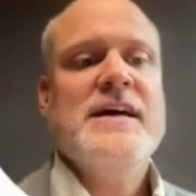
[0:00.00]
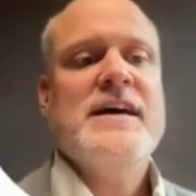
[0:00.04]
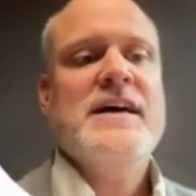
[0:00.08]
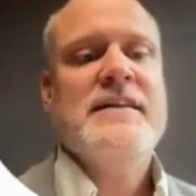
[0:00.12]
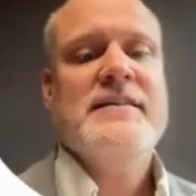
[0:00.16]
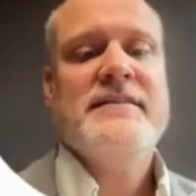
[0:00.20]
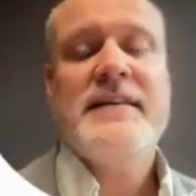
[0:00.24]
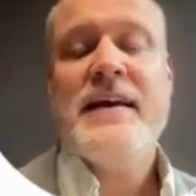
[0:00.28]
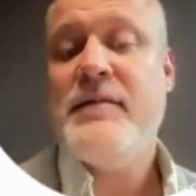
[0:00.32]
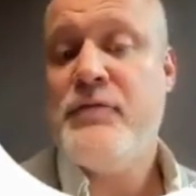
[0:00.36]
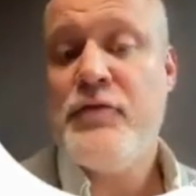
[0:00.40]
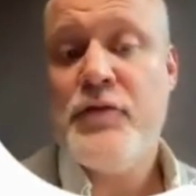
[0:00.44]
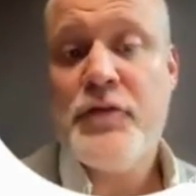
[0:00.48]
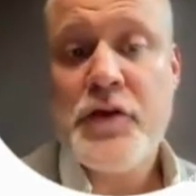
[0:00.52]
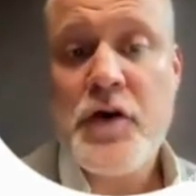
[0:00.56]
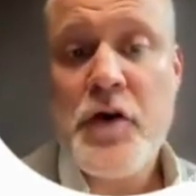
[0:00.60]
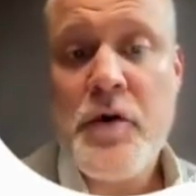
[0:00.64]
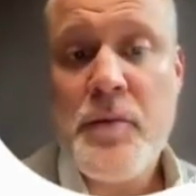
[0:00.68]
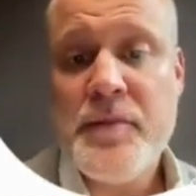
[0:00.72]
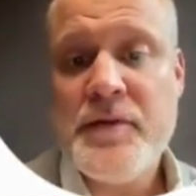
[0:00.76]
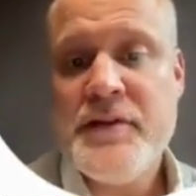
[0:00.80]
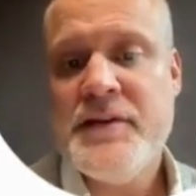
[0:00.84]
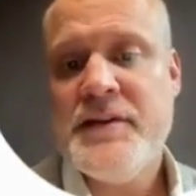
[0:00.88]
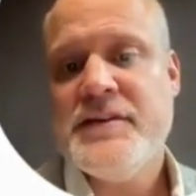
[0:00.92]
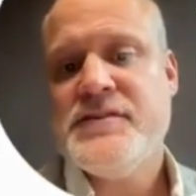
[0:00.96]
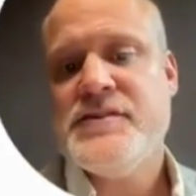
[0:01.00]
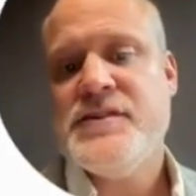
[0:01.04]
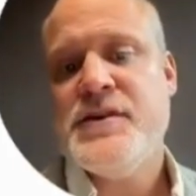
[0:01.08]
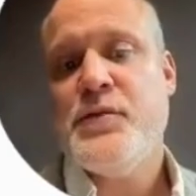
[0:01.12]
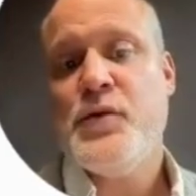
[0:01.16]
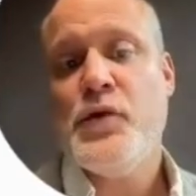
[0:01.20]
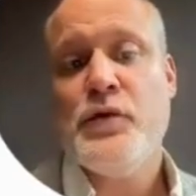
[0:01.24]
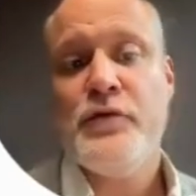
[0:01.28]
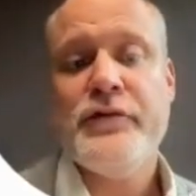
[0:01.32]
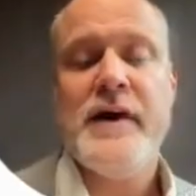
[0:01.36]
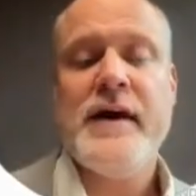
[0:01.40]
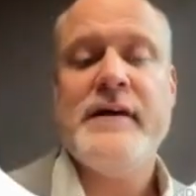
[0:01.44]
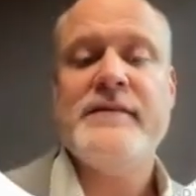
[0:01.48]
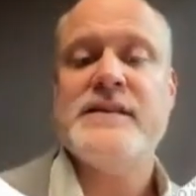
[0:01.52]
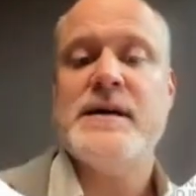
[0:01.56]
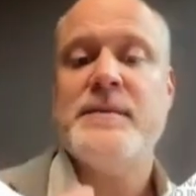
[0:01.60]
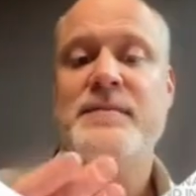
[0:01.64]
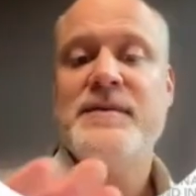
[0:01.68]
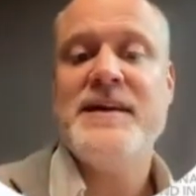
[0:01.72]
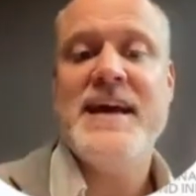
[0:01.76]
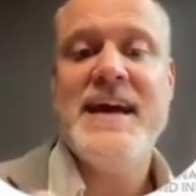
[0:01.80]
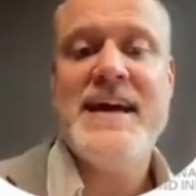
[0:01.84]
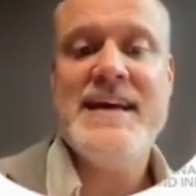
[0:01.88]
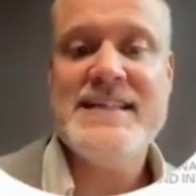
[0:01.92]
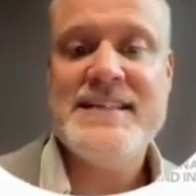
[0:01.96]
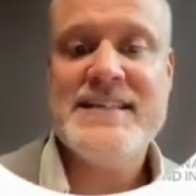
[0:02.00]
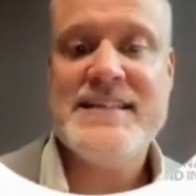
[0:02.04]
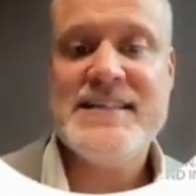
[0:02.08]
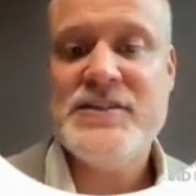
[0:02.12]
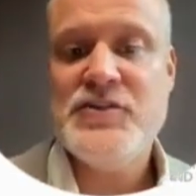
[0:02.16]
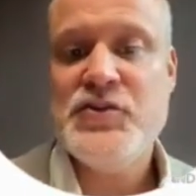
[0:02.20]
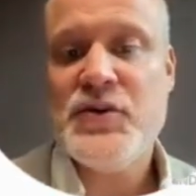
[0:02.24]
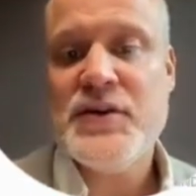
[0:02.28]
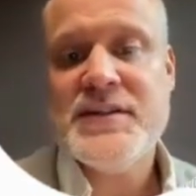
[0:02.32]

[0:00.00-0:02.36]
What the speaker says: Same for the competition. We also have some cases.